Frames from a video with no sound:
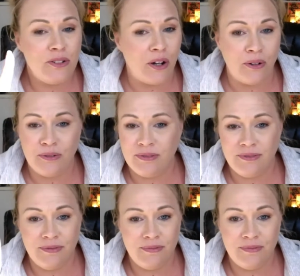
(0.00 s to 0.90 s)
don't.
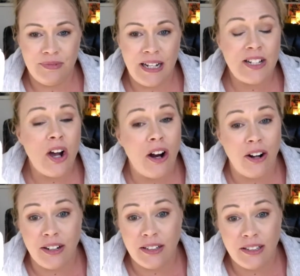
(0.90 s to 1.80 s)
It's
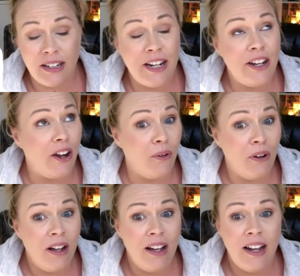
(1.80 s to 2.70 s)
hard. I know.
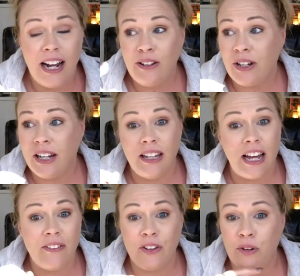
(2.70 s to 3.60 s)
I look at a
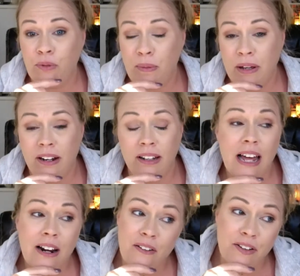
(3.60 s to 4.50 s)
lot of other women, a
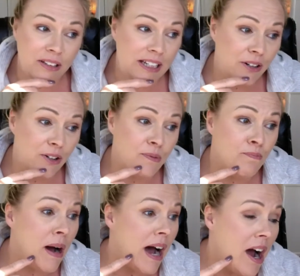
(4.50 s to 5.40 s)
lot of other leaders,
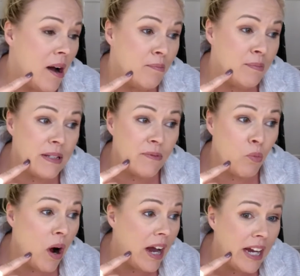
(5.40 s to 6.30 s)
moms,
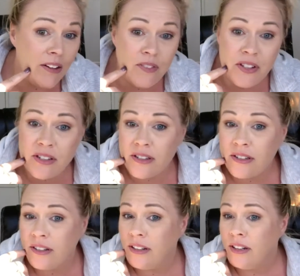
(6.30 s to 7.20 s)
wives,
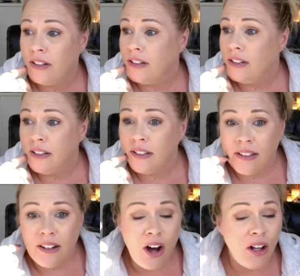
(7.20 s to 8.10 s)

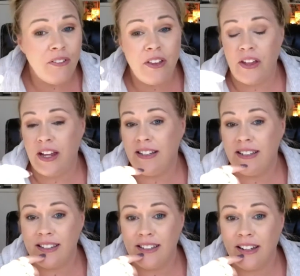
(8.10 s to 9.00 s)
all of the
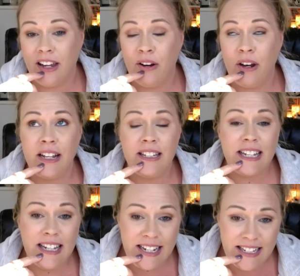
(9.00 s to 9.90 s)
things. And it's
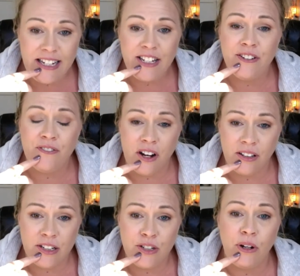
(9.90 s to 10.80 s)
easy to
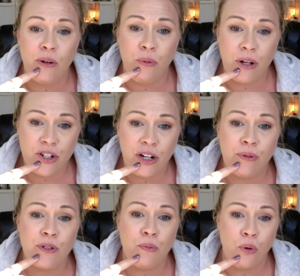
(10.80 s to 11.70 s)
fall into I wish I
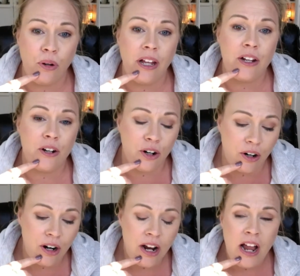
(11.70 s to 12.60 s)
was more like
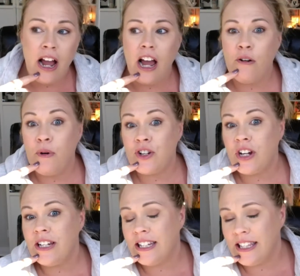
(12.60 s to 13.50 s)
her. I wish
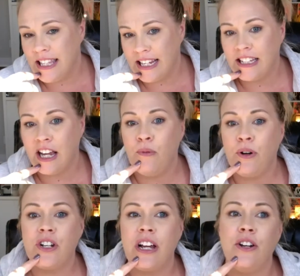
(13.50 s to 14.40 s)
I did this. I
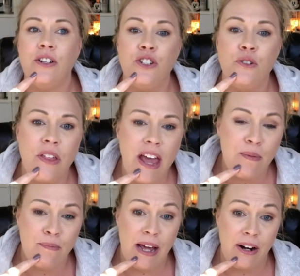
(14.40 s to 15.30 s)
wish I could do
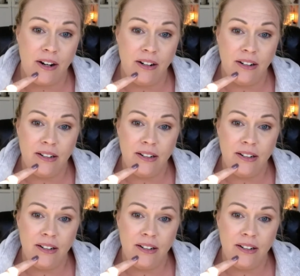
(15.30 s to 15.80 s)
that better.